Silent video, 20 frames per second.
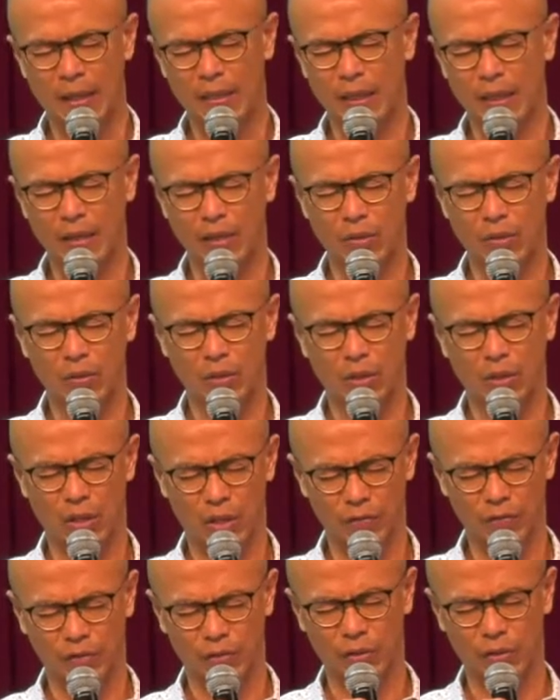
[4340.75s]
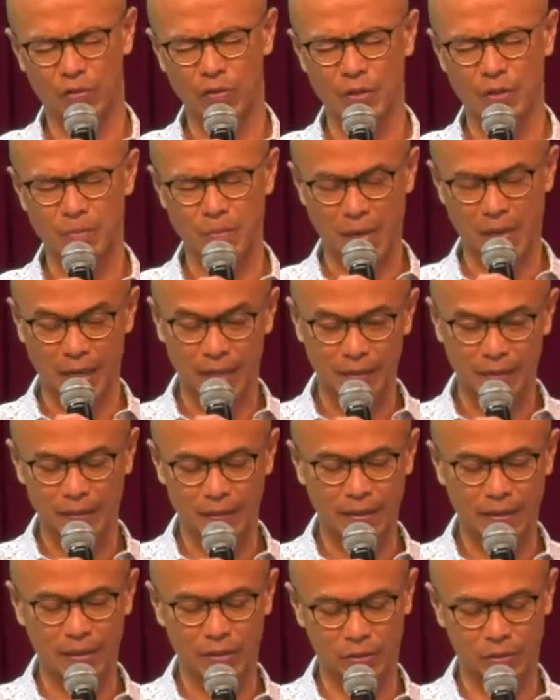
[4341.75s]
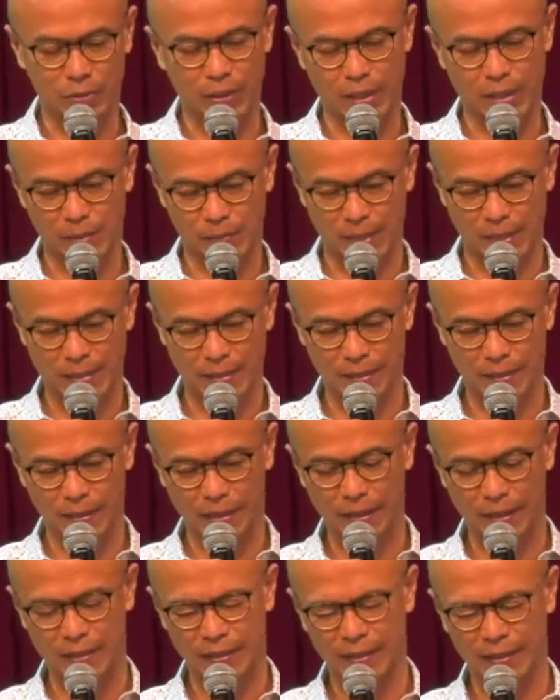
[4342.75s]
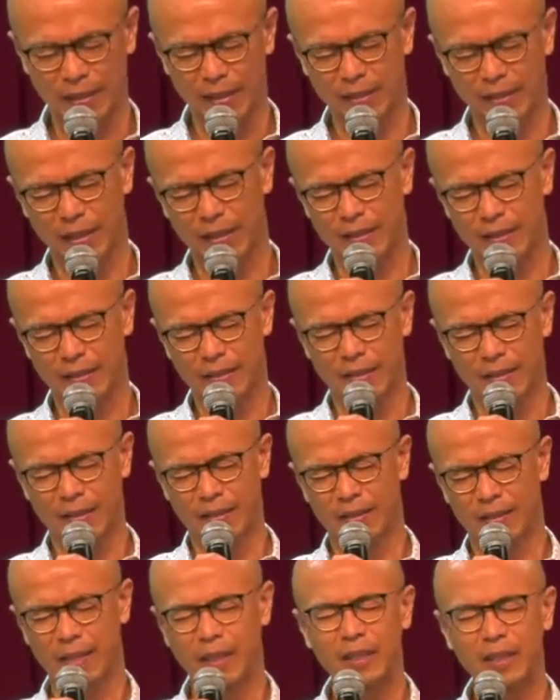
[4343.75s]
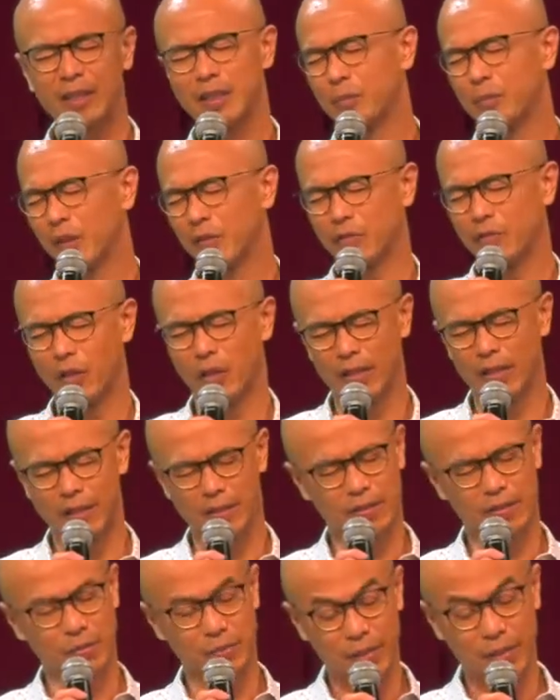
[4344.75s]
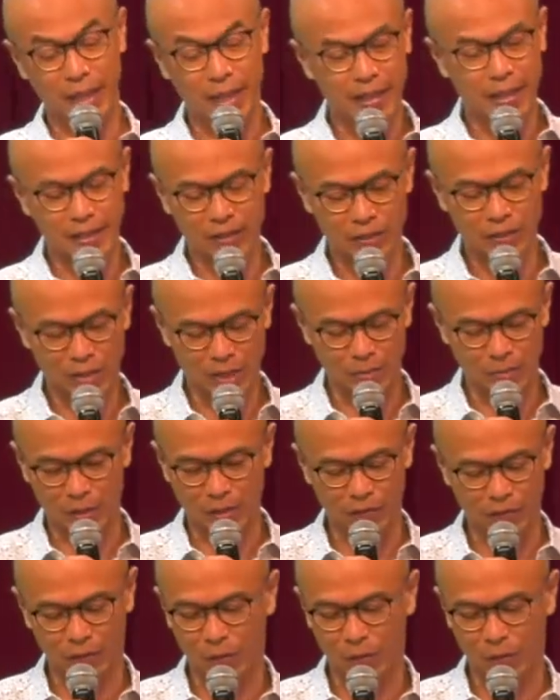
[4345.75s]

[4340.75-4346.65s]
Thank you, God, for your reminder to us once again that kingdom of God is really not about